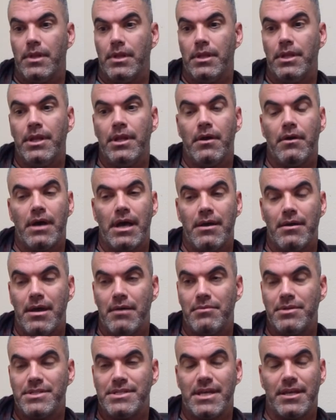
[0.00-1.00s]
you know, I, I
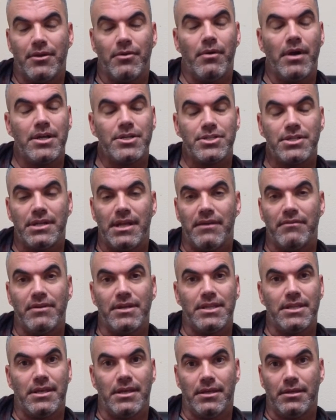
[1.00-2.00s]
would say question
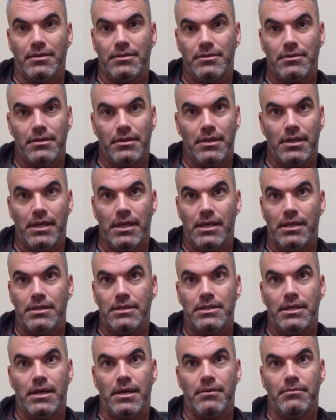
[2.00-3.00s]
everything
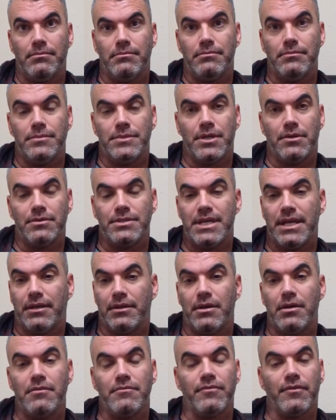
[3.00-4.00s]
and um, don't take
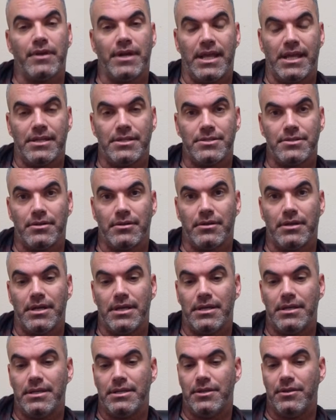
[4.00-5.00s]
no for an answer.
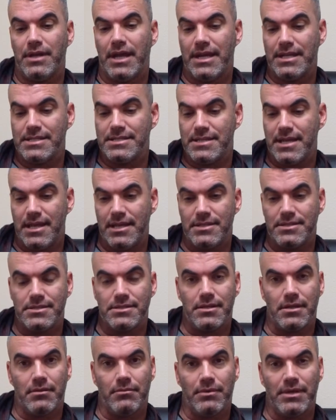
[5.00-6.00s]
In the United
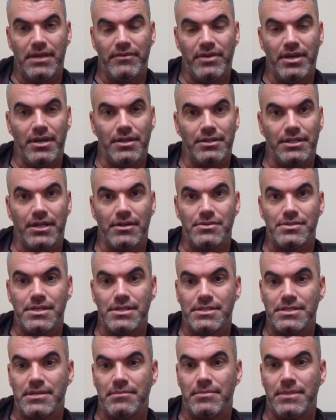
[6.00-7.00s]
States, uh, we have a healthcare
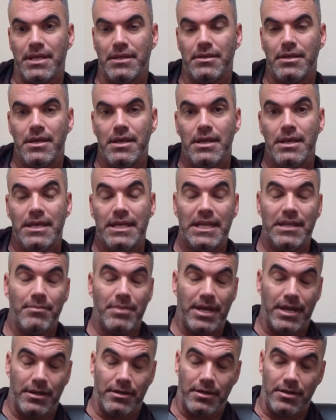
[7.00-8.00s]
system that
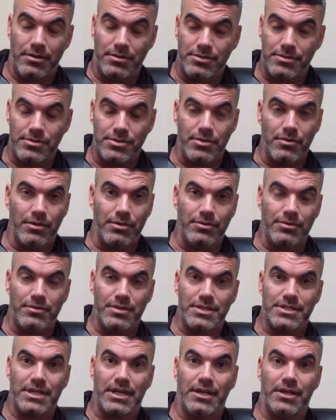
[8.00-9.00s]
anybody knows who's going through
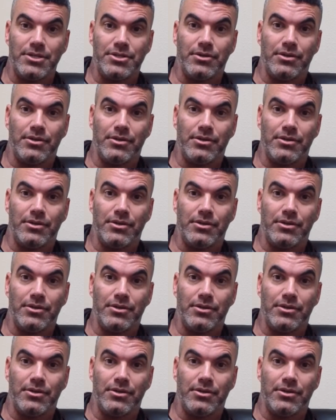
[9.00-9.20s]
this kind of